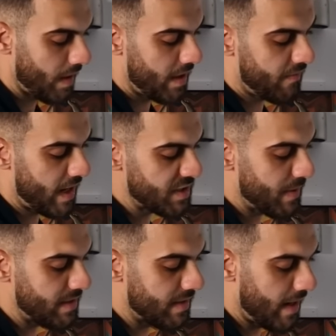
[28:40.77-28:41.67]
if I
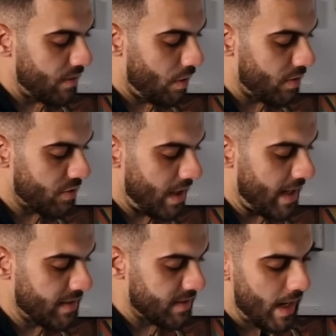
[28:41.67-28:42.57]
spend $10 on
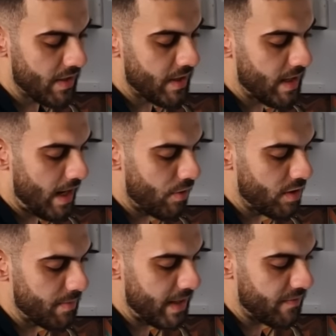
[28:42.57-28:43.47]
ads and then I
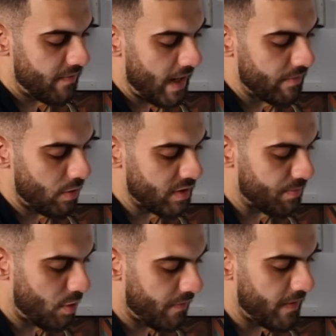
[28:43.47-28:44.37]
only made $5
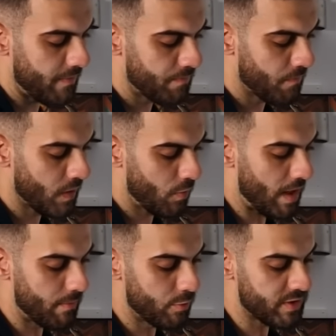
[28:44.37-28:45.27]
profit, well,
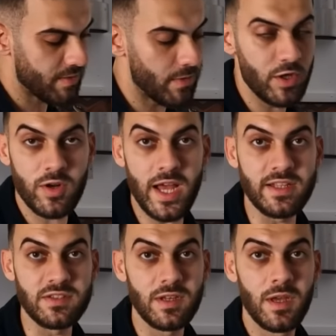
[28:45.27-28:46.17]
I'm losing money on
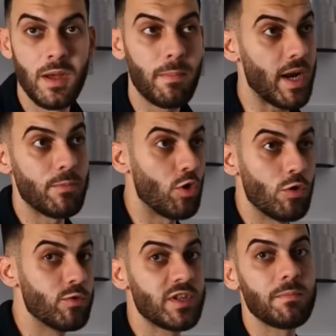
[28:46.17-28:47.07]
ads, but I'm not
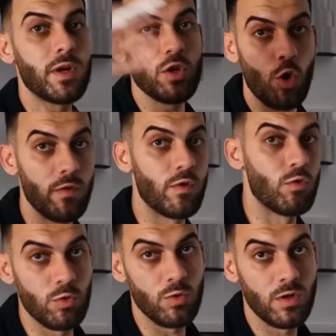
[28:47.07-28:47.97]
losing money
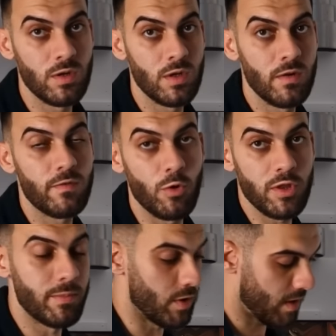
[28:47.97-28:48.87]
overall for
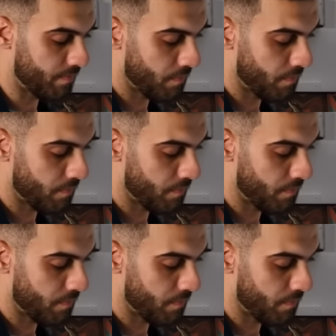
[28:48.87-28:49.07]
the book